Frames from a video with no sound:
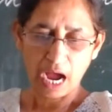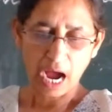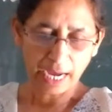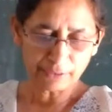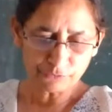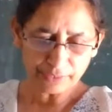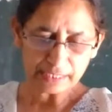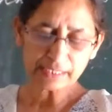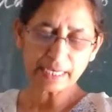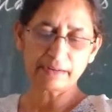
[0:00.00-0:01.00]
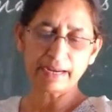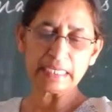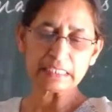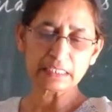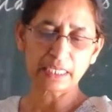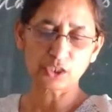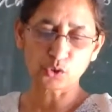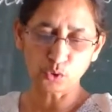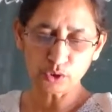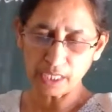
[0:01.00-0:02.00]
I will arise and
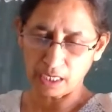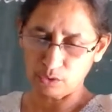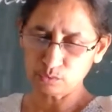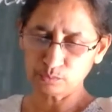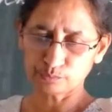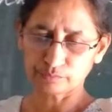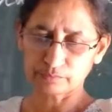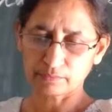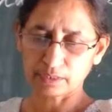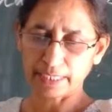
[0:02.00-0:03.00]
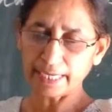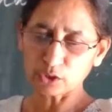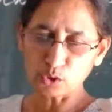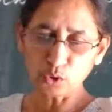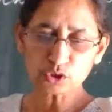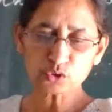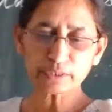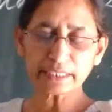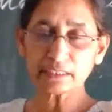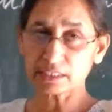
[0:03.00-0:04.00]
go now and go
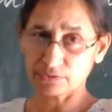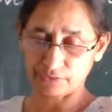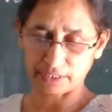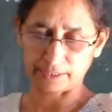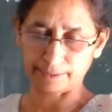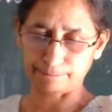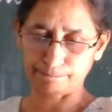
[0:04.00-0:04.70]
to Innsfree,